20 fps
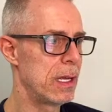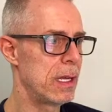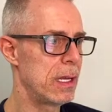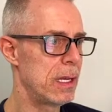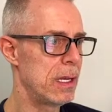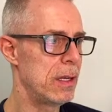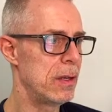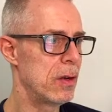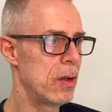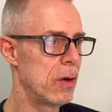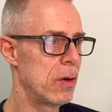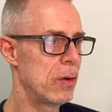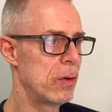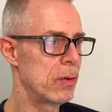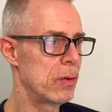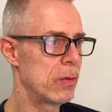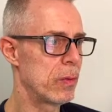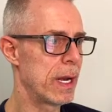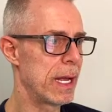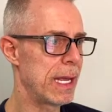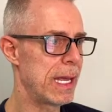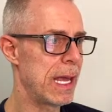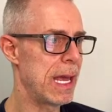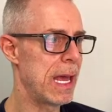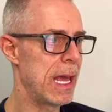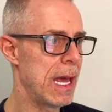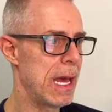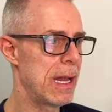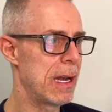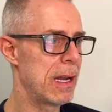He knows what I
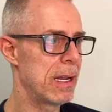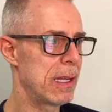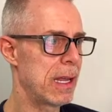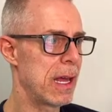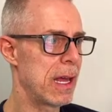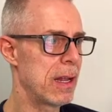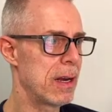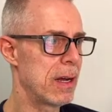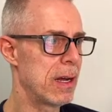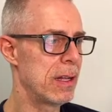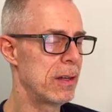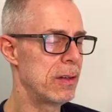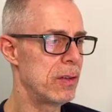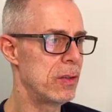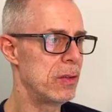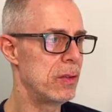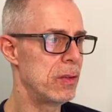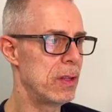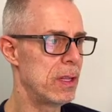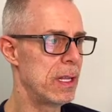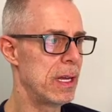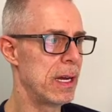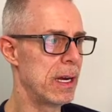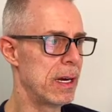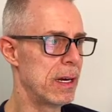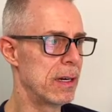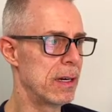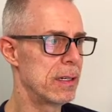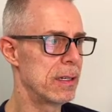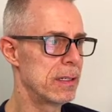can and cannot do
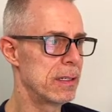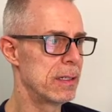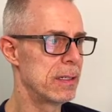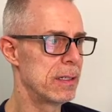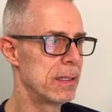there.